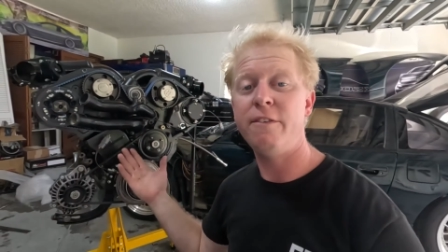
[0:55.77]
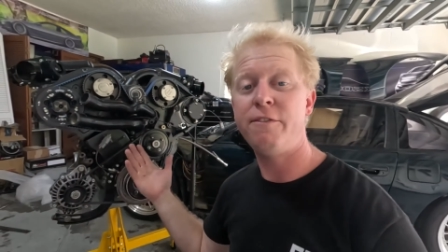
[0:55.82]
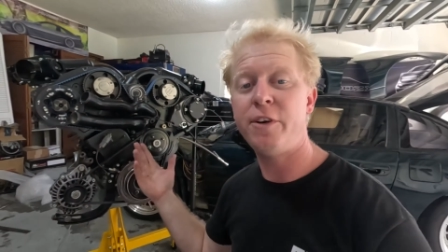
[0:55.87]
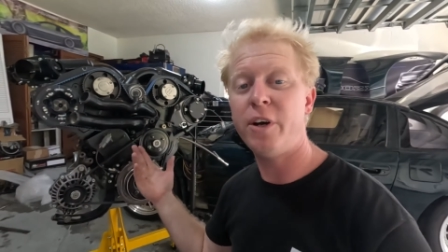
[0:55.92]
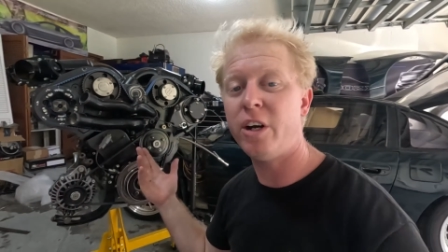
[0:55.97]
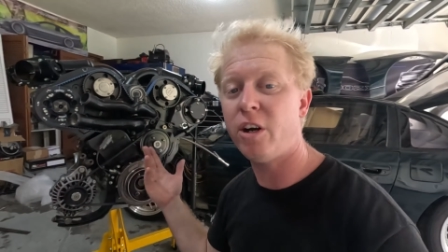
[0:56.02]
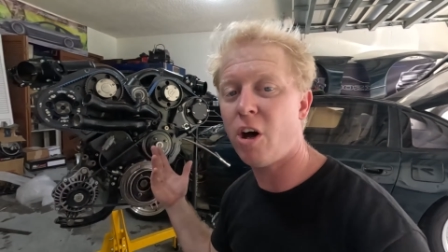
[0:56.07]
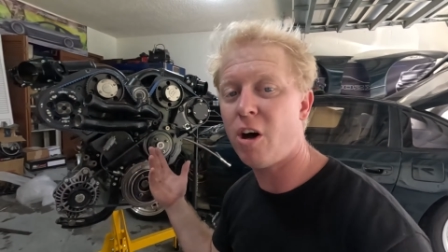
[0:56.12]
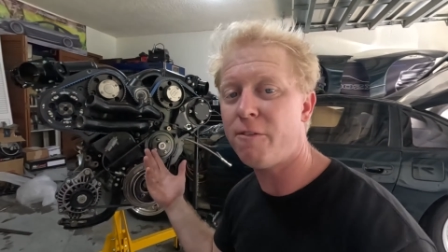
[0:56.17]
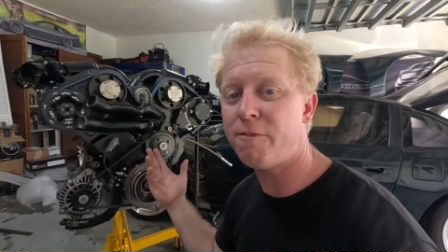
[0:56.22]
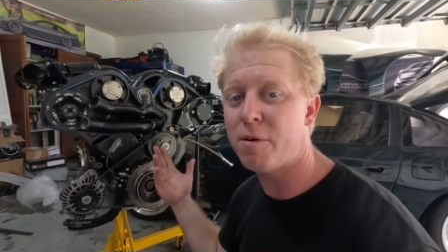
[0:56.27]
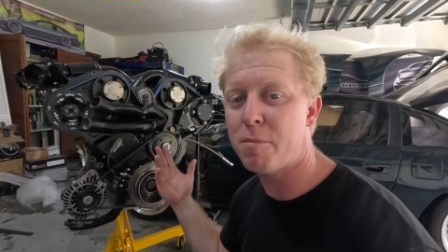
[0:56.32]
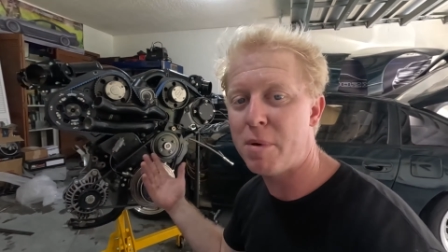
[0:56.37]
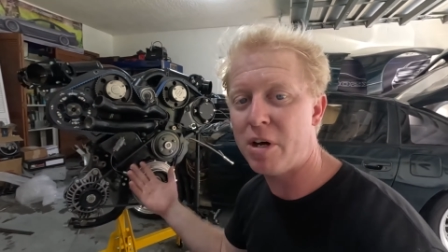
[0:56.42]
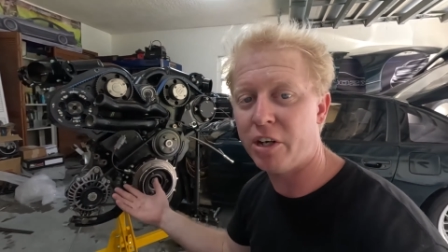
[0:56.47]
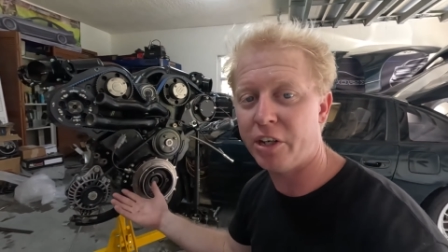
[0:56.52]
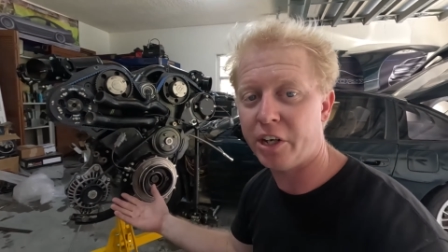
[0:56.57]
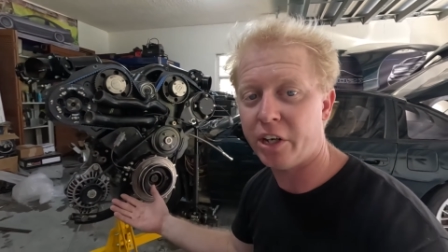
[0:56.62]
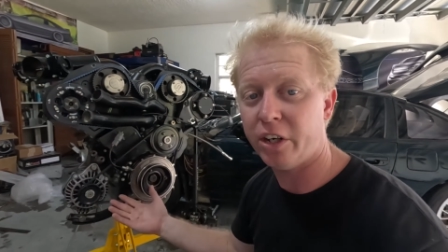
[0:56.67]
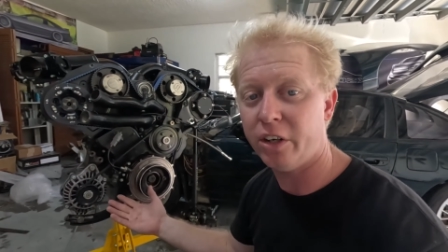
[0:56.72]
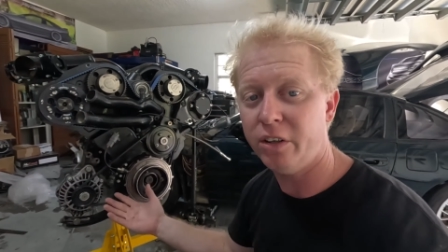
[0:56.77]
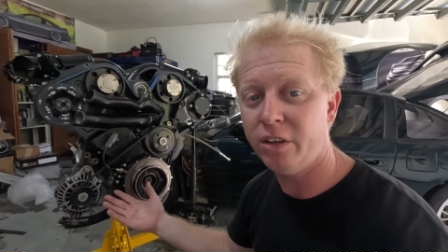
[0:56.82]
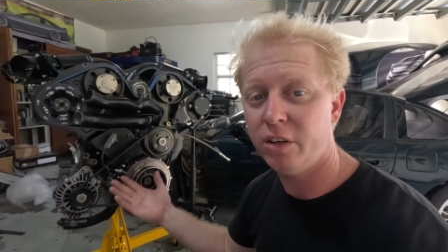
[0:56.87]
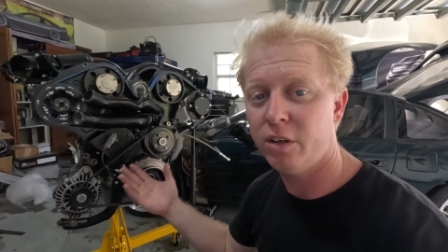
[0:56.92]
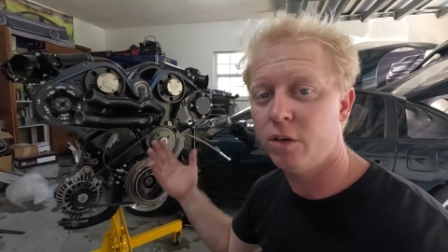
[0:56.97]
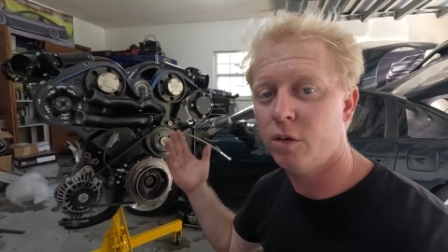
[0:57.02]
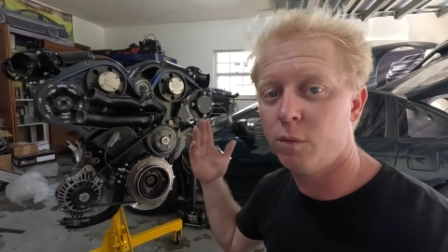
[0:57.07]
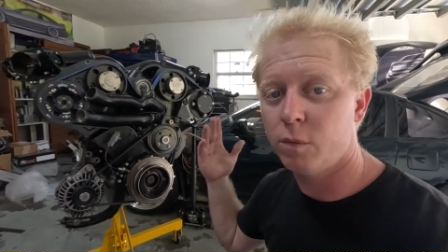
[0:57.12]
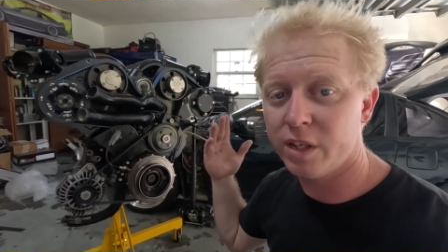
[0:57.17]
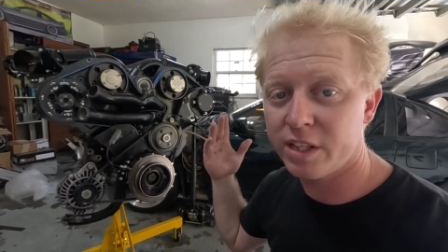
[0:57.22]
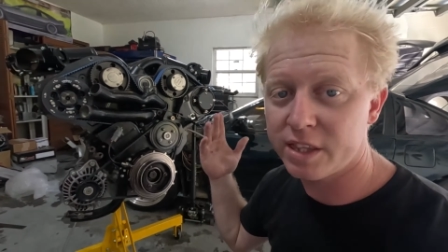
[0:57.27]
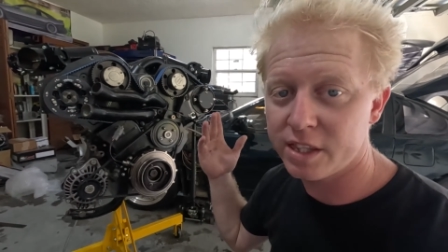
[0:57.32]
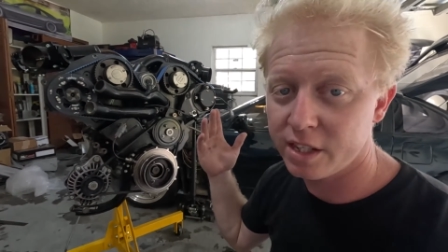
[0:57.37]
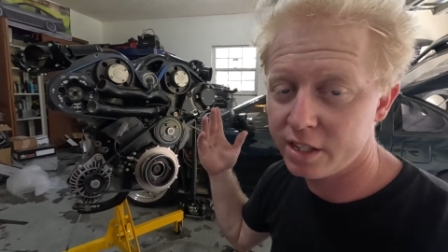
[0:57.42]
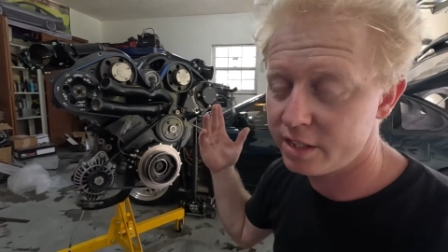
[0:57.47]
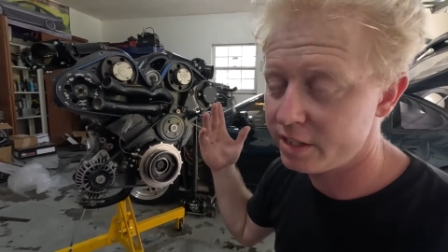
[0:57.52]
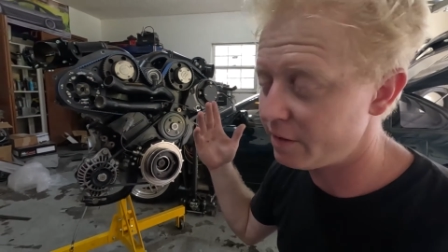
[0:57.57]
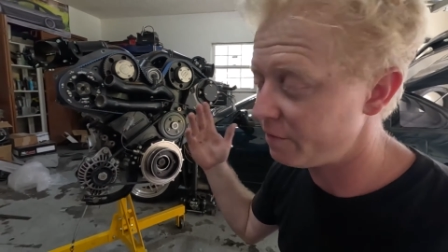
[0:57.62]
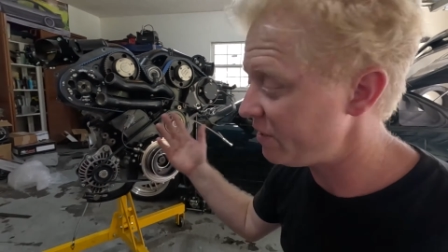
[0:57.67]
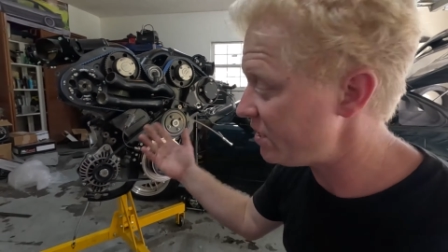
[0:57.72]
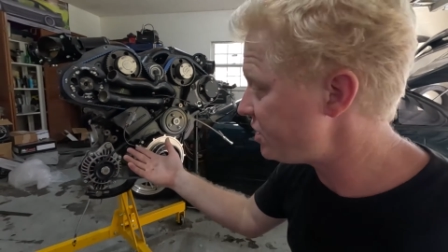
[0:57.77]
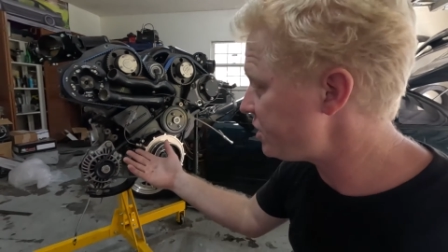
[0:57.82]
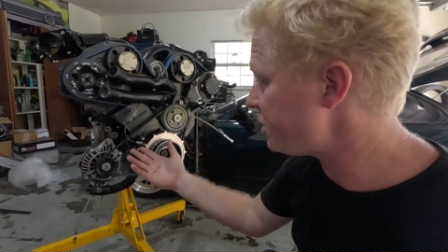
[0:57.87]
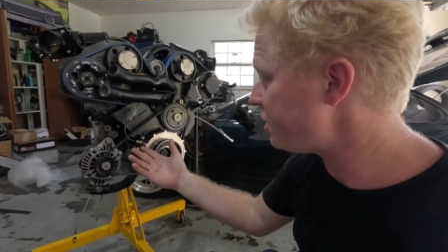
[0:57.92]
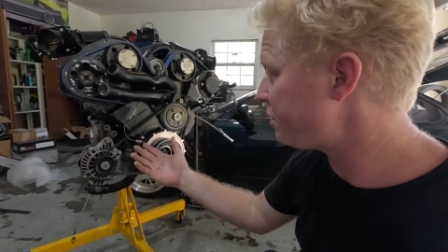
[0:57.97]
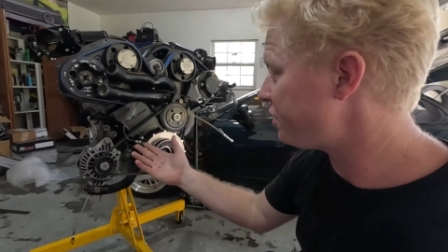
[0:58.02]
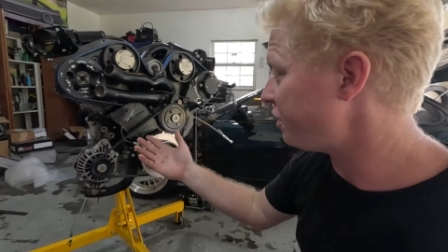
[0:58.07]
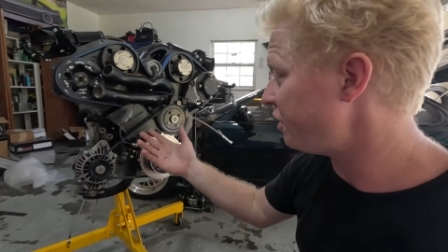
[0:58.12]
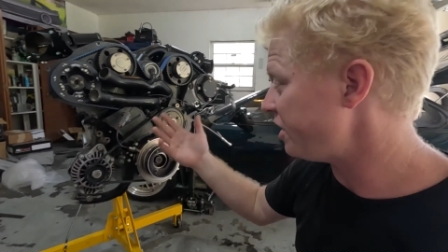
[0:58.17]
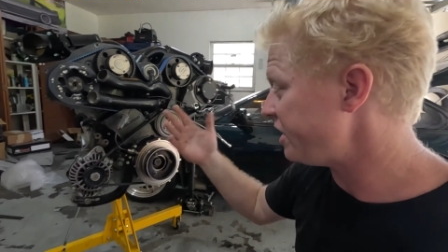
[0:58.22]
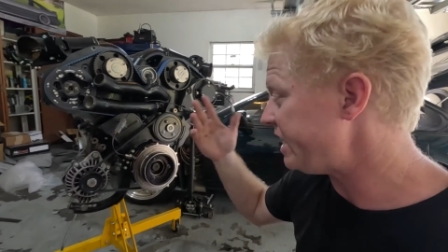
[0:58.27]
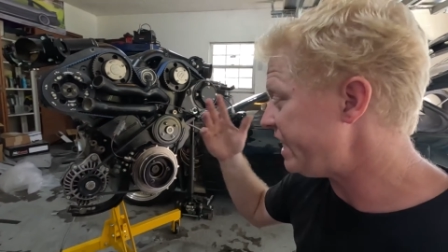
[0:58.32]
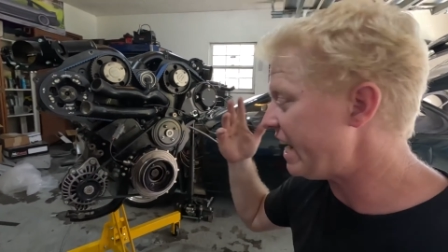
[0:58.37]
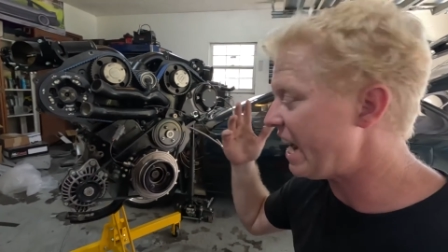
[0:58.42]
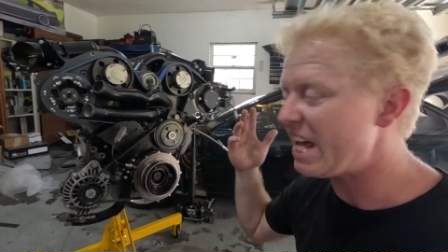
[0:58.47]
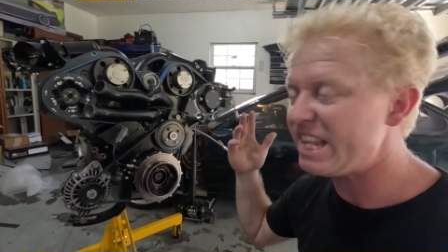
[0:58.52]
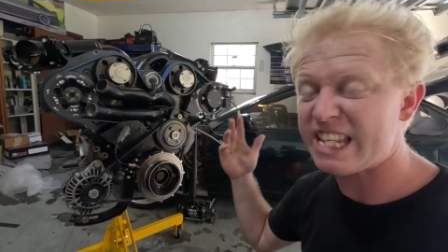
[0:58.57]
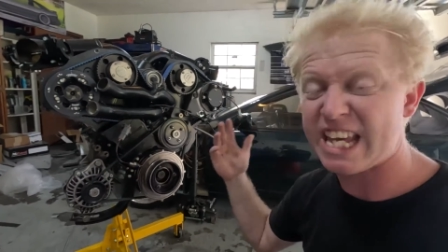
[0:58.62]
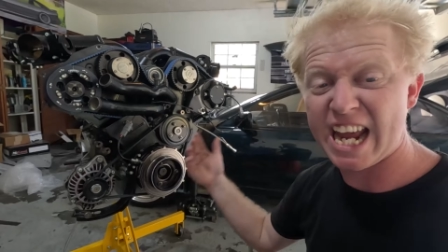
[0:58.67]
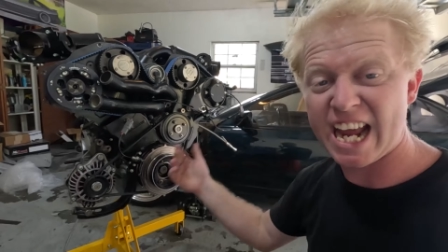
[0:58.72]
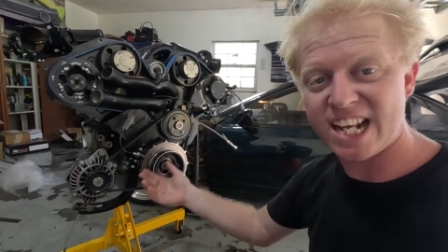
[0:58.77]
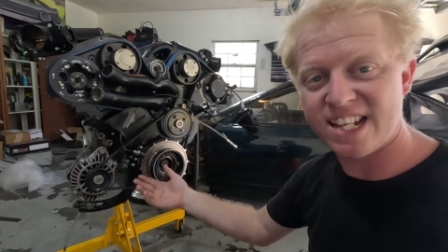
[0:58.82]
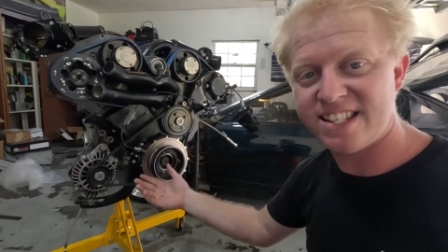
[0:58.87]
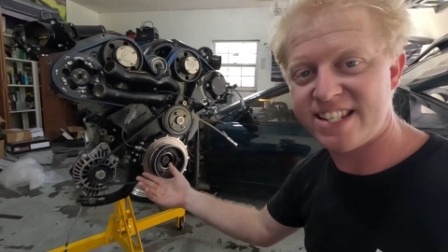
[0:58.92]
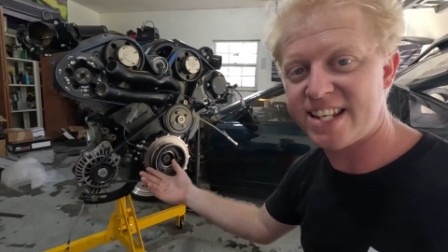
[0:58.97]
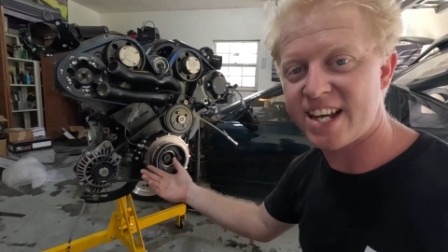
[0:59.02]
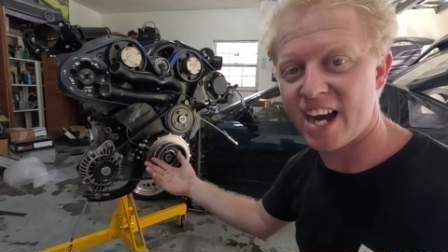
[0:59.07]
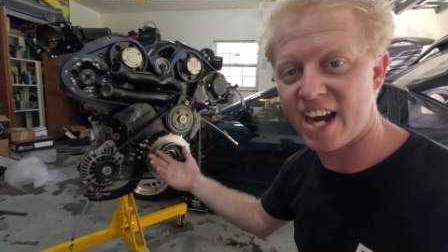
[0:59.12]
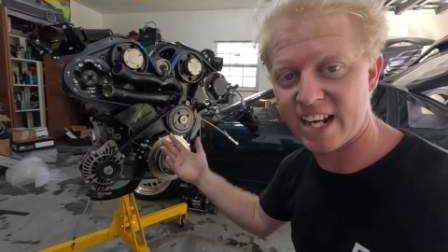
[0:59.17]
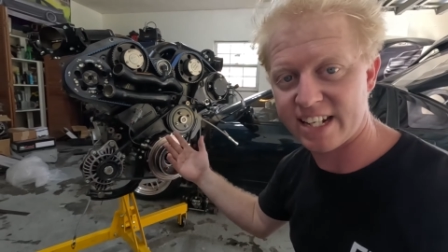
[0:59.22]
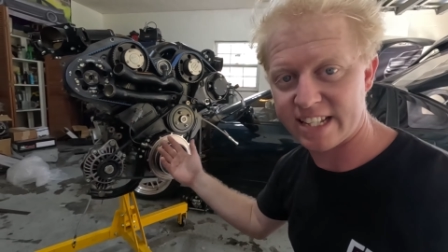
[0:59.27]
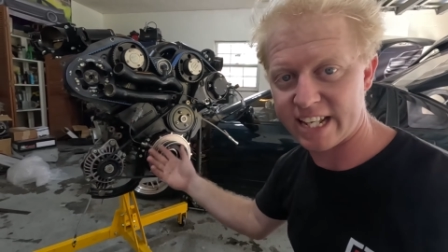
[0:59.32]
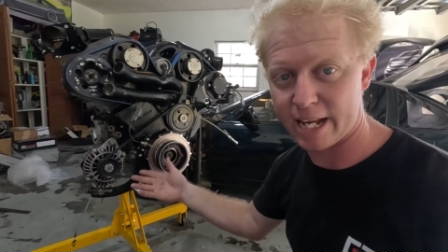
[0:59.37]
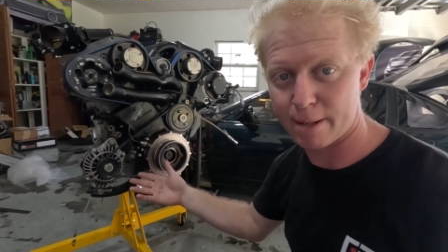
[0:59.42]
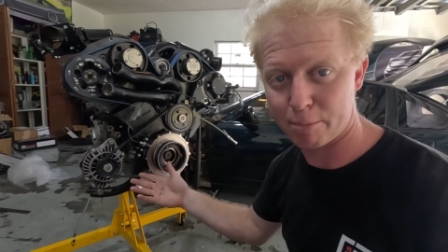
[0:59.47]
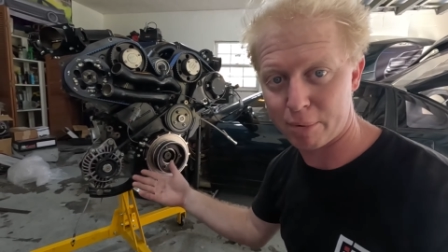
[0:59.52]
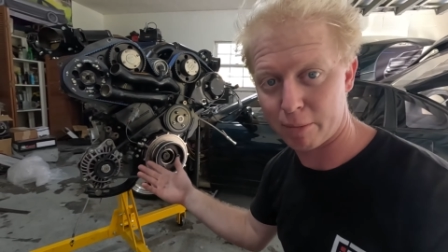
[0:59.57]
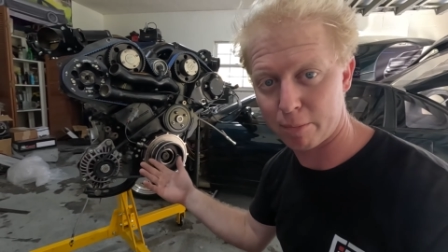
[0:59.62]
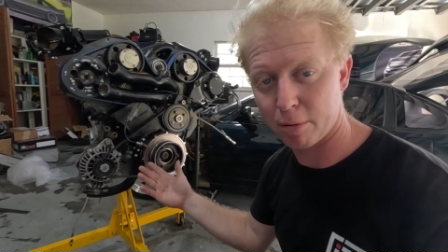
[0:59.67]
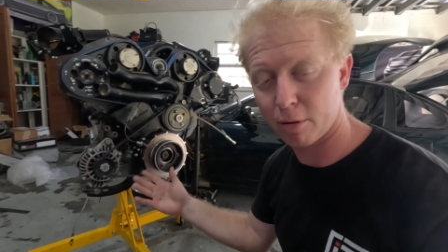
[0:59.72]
if you're at all familiar with the V G thirty and the A T I damper